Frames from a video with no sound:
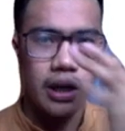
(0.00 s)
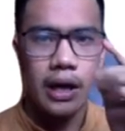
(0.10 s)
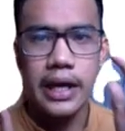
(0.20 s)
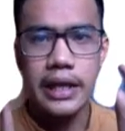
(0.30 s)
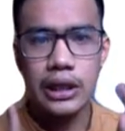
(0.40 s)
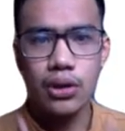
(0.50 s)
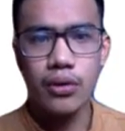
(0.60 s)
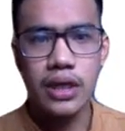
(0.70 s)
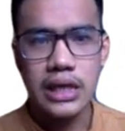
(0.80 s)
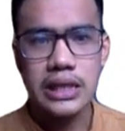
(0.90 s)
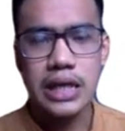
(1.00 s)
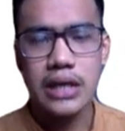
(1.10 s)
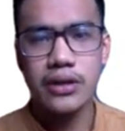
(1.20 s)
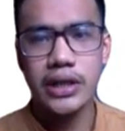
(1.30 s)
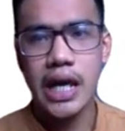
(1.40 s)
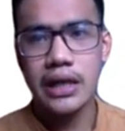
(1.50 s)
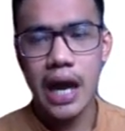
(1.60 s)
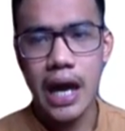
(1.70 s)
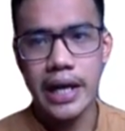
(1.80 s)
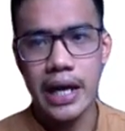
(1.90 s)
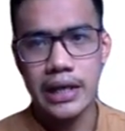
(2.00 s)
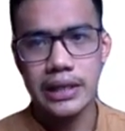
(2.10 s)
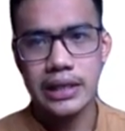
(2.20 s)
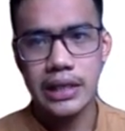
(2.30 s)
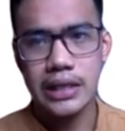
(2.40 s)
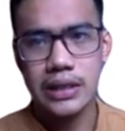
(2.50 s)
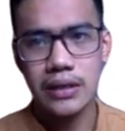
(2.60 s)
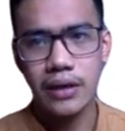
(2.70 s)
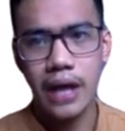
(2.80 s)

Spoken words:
include this in your data analysis.